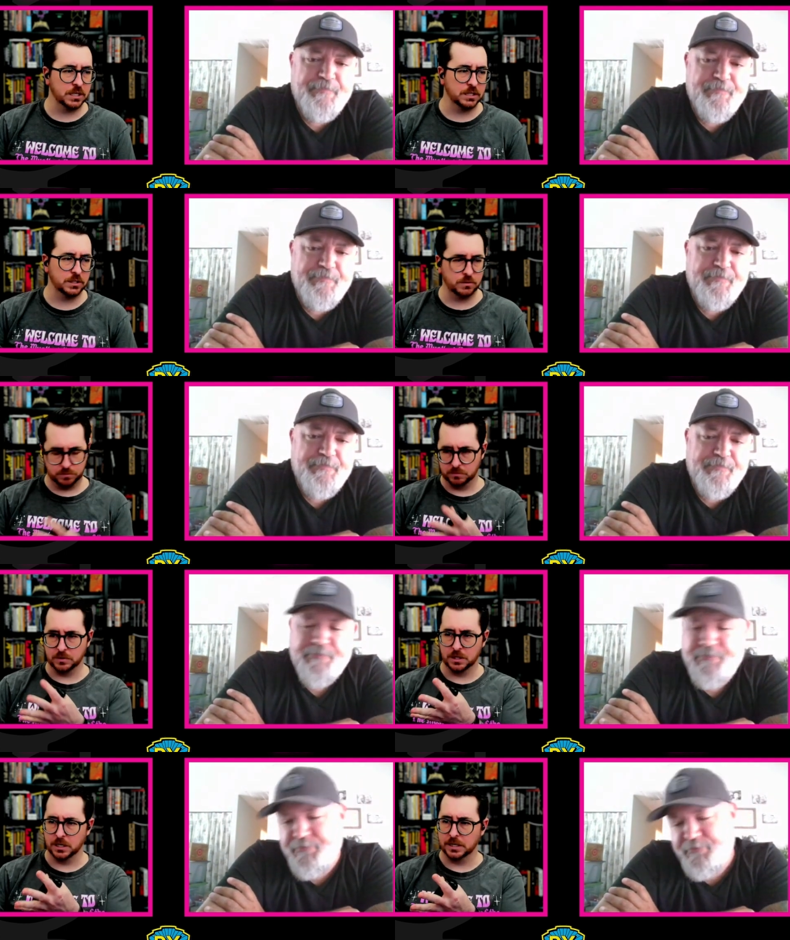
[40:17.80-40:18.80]
Speaker 1: the the,
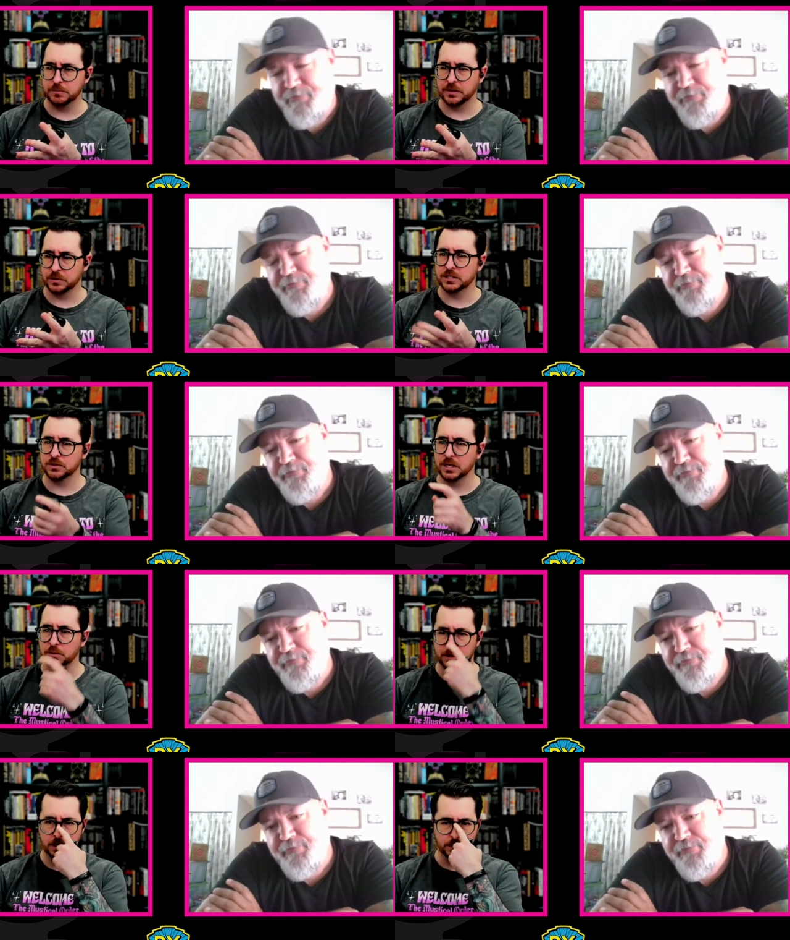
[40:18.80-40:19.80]
the MP3s you said
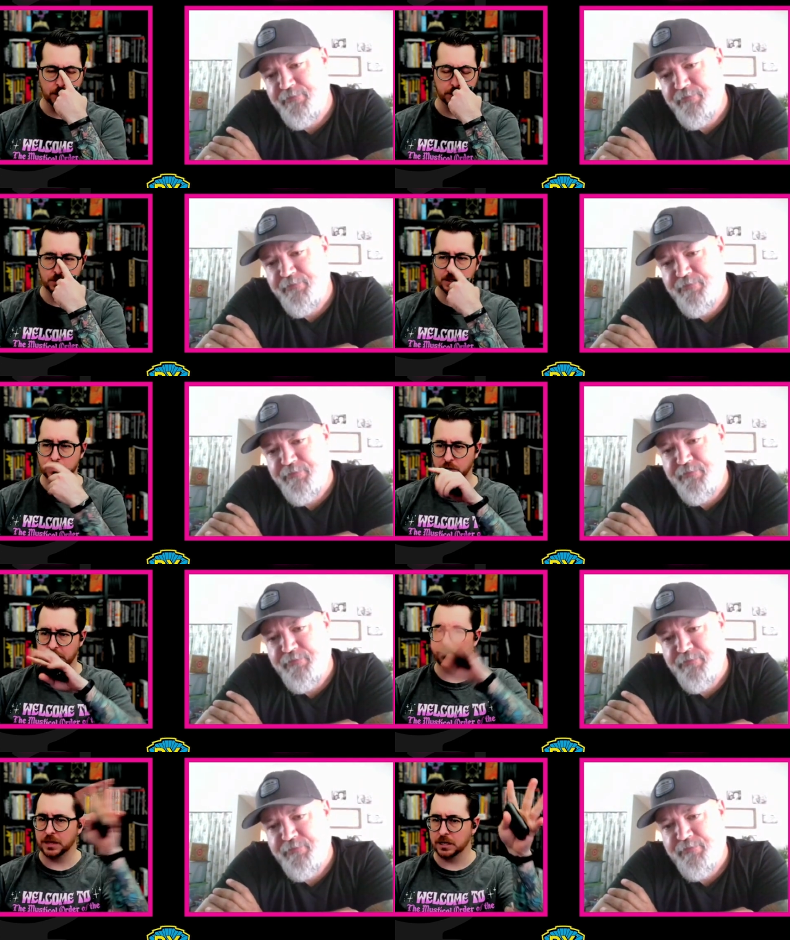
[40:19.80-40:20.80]
were the, the only stretch goal
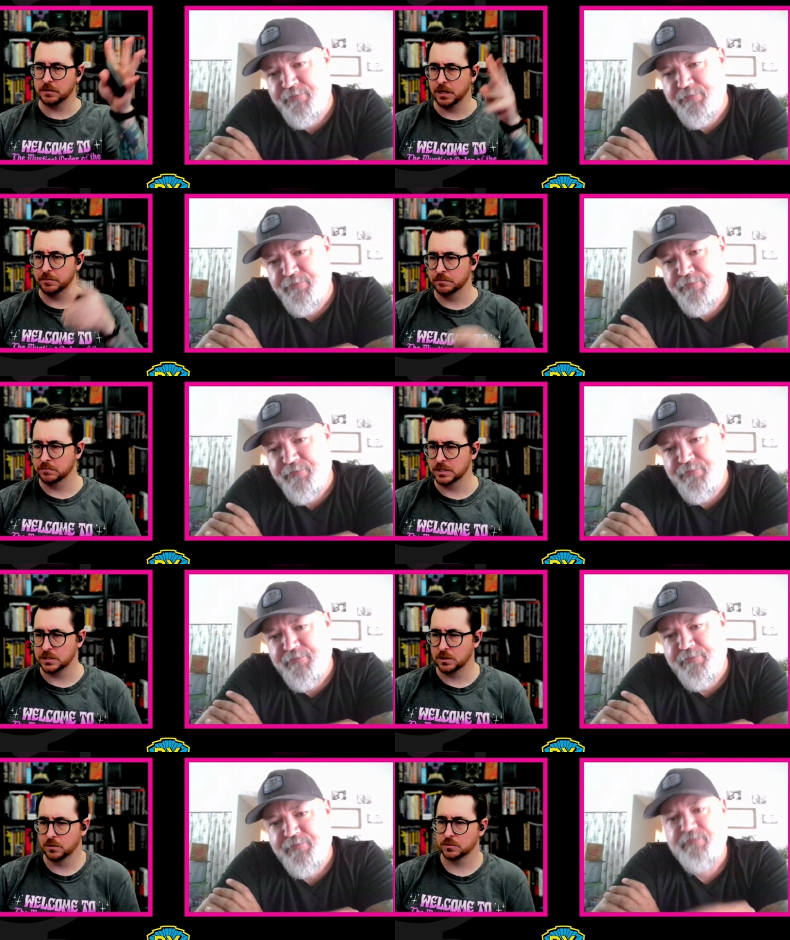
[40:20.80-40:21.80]
left that that
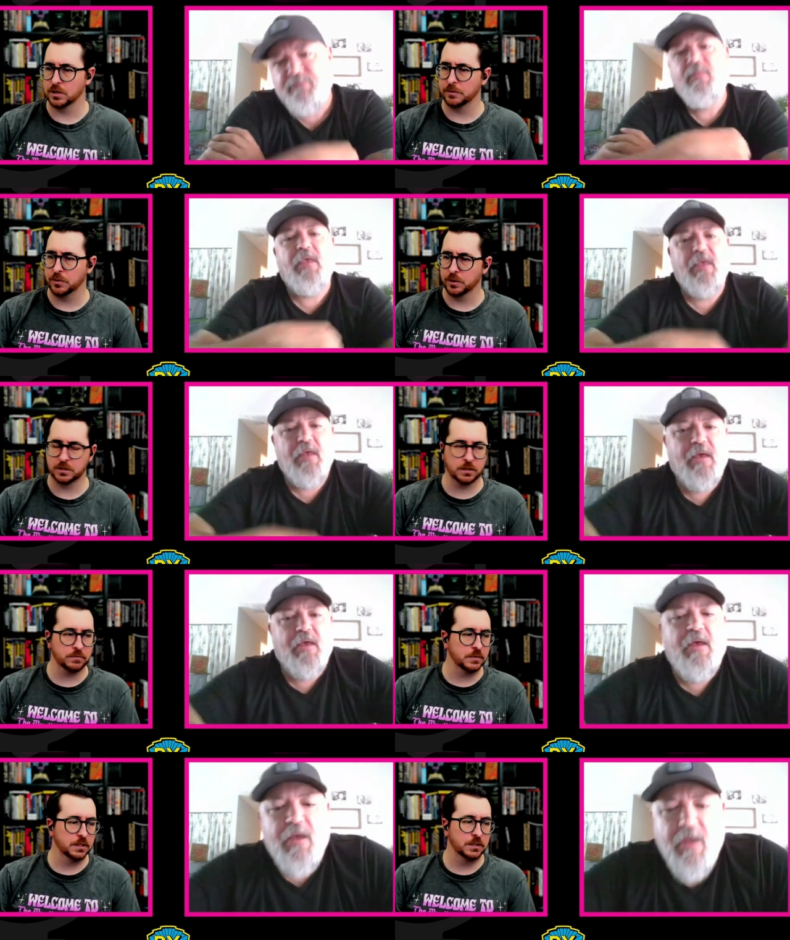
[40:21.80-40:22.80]
is still trying to be worked
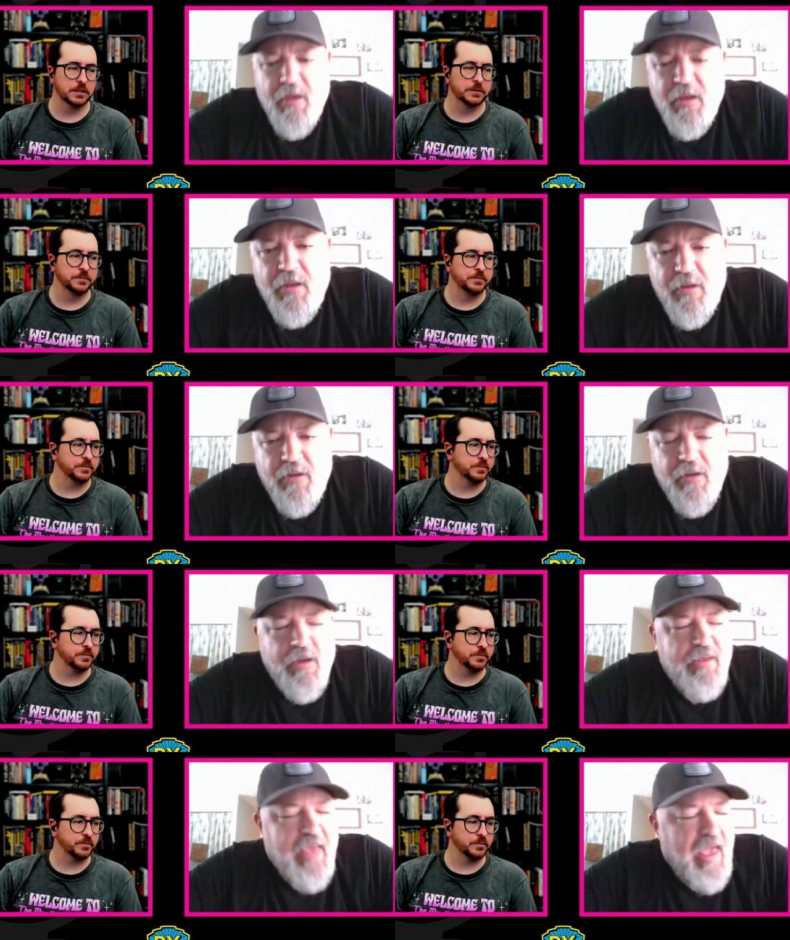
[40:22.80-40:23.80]
on?
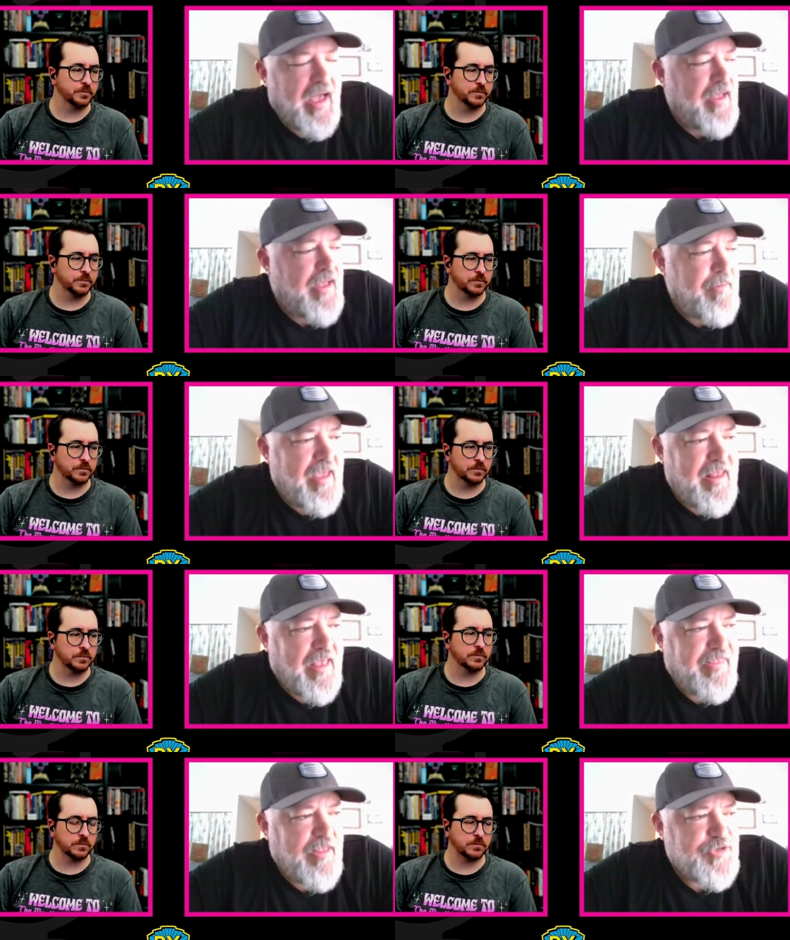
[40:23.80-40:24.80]
Speaker 2: Yeah, I mean,
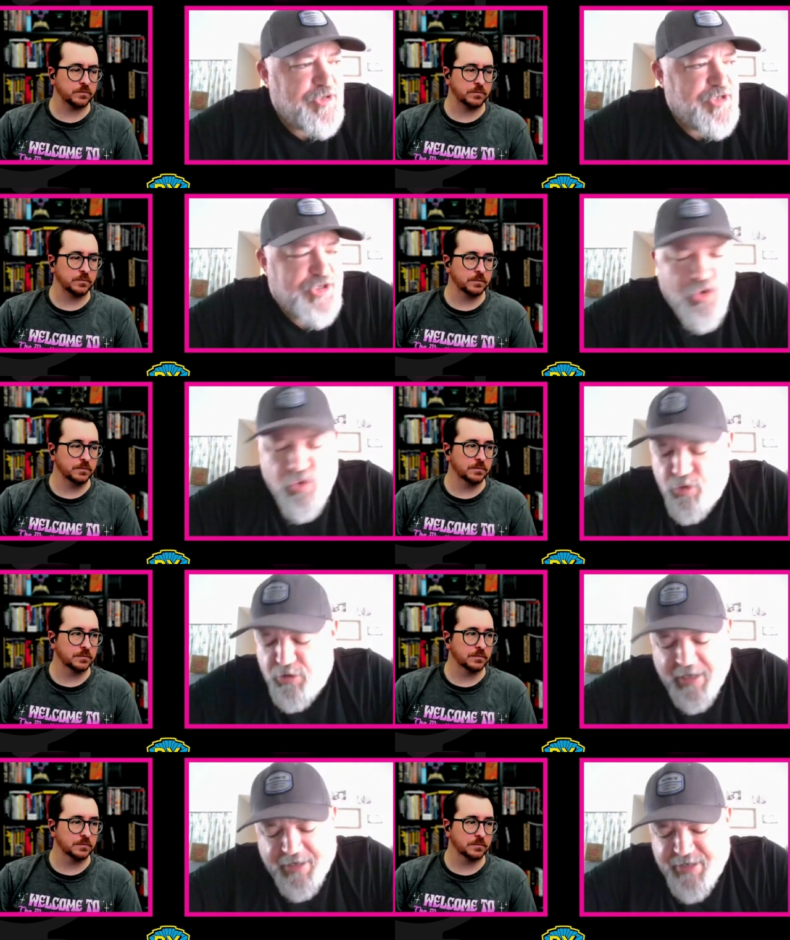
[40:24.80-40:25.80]
it, those are just cool
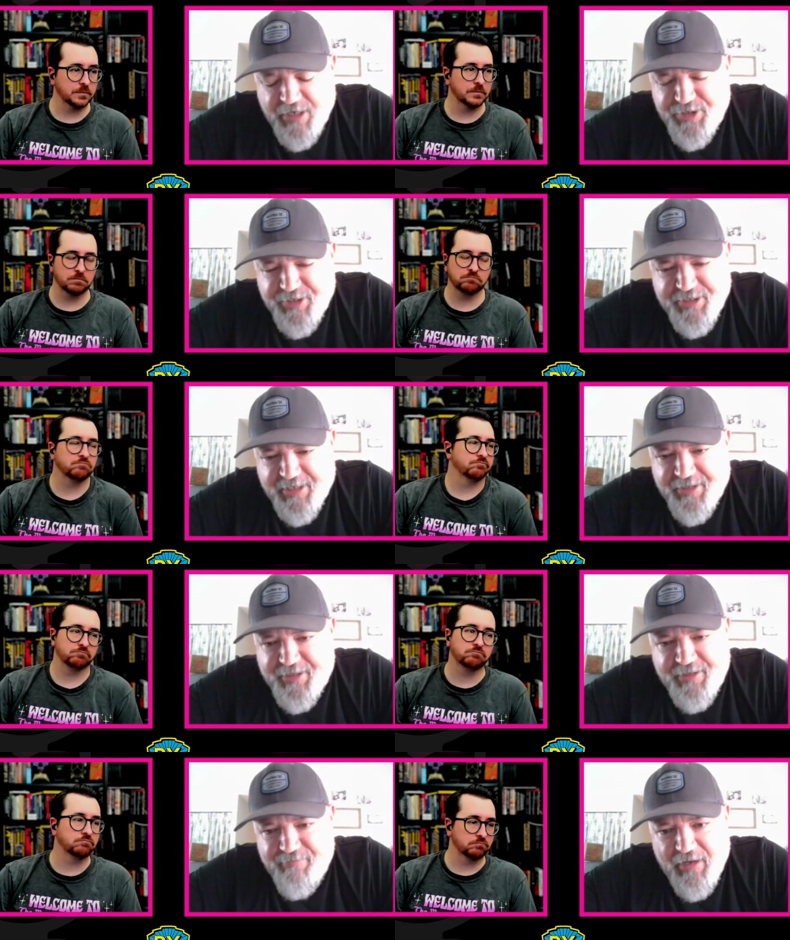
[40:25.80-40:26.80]
like dungeon
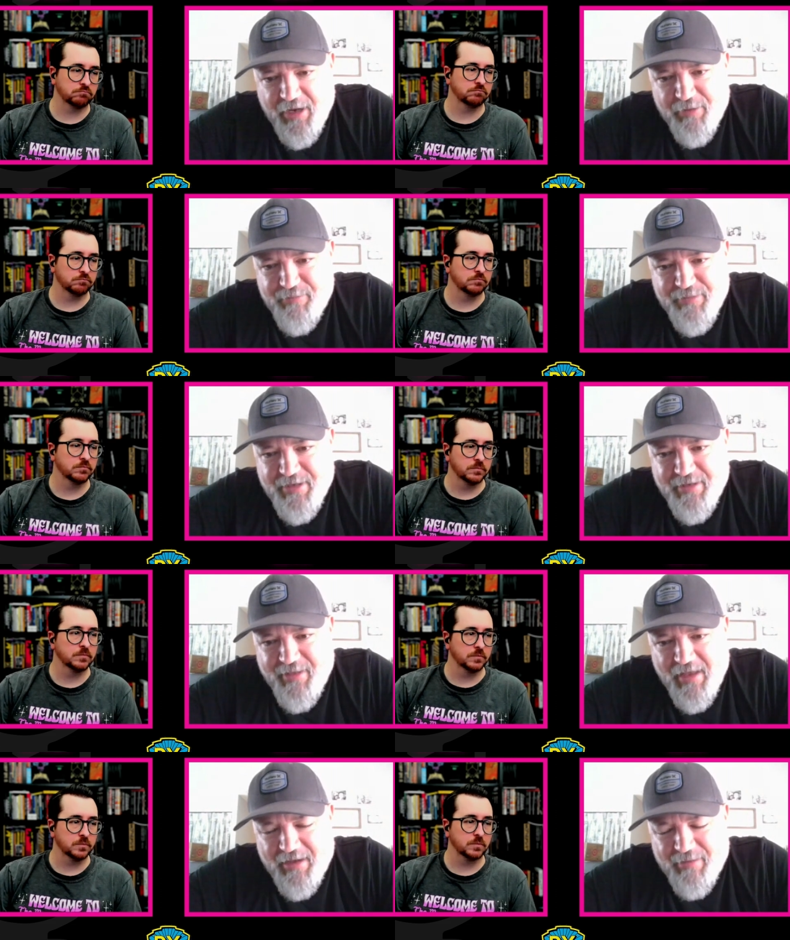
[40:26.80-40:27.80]
synth, you
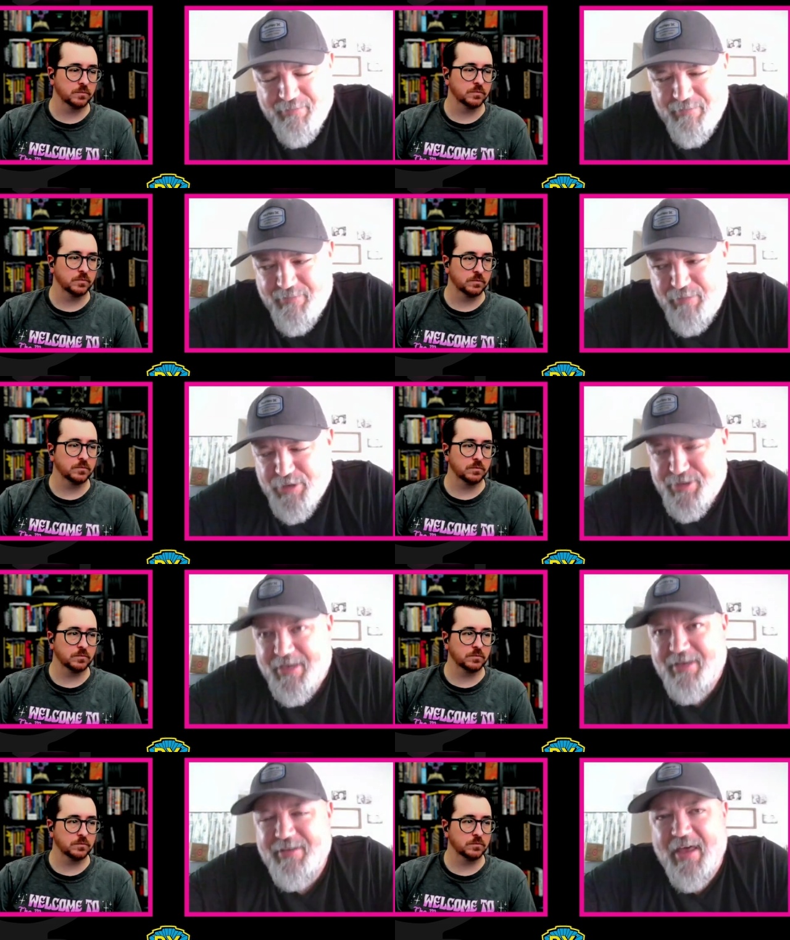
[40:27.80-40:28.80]
know, uh,
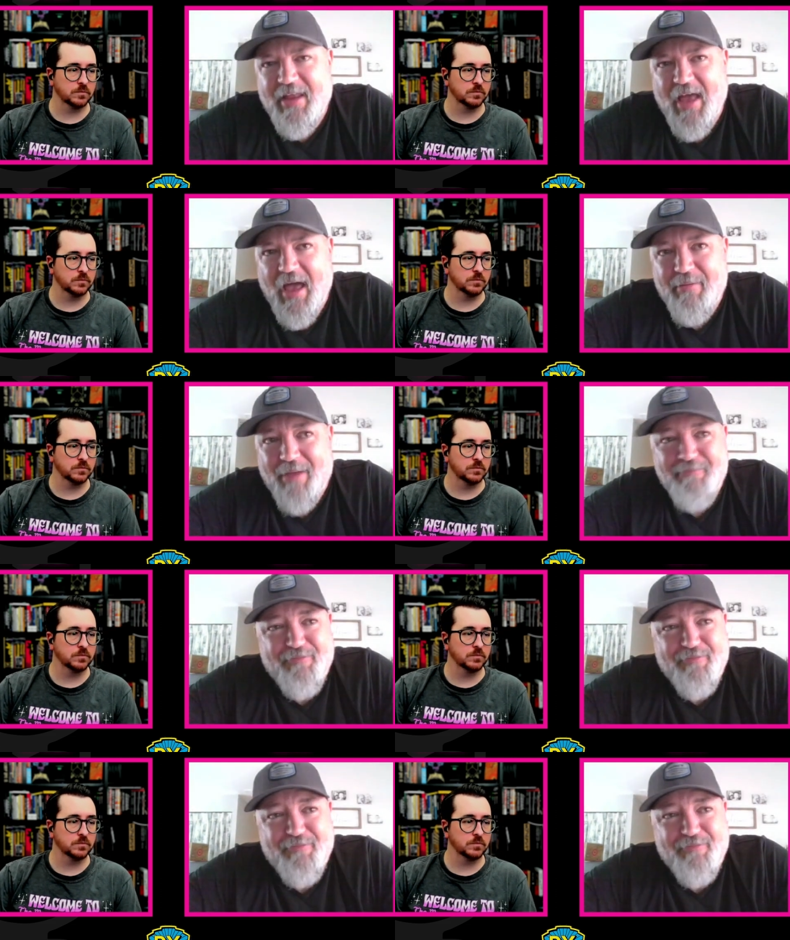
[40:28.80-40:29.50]
music that I uh,